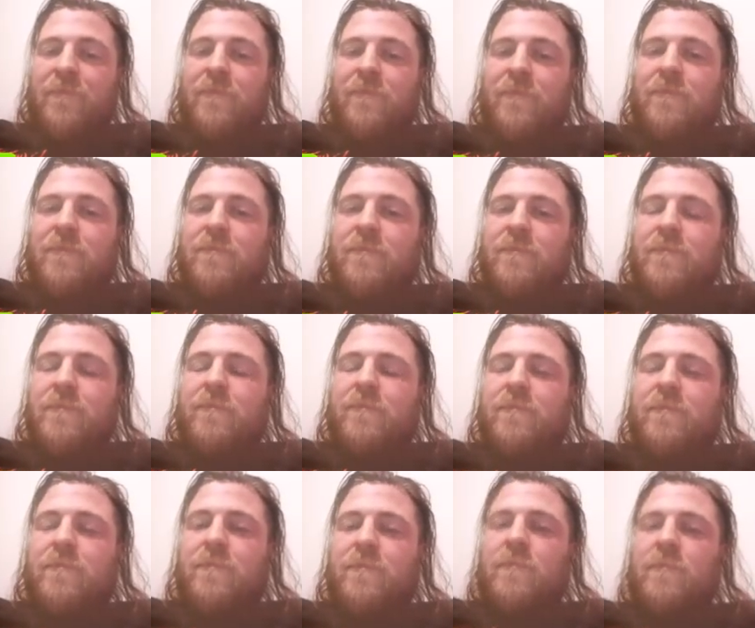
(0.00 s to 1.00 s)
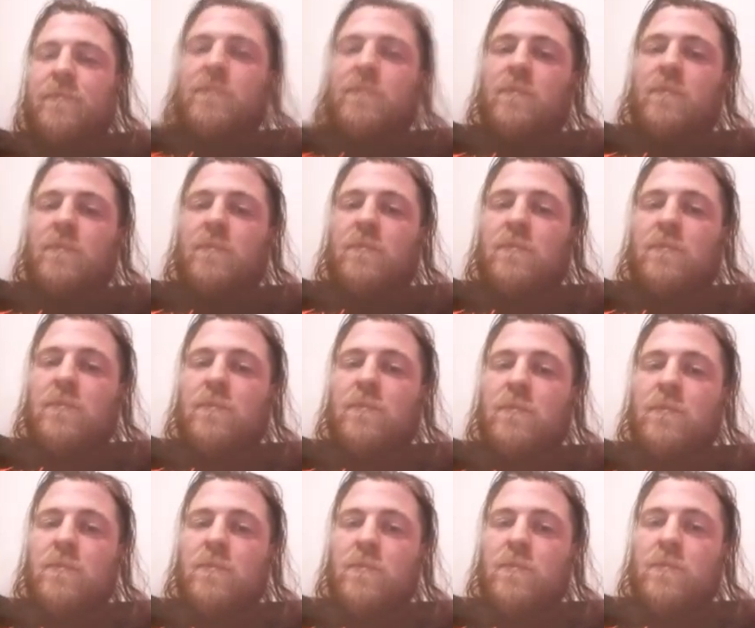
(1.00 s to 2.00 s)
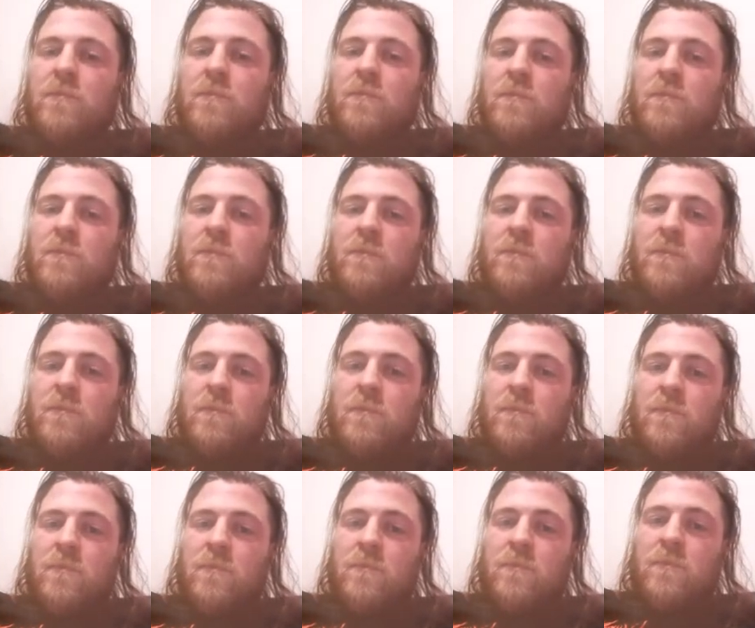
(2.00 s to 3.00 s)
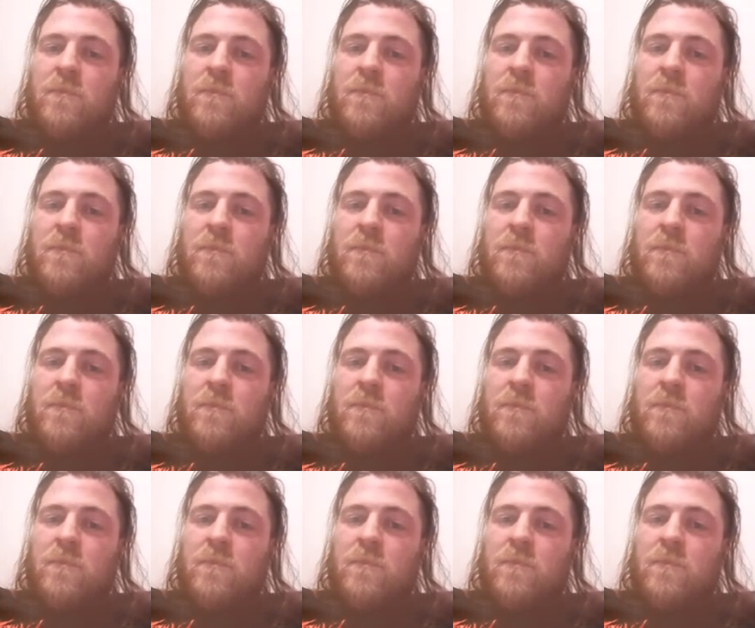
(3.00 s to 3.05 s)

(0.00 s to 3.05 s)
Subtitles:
(not speaking)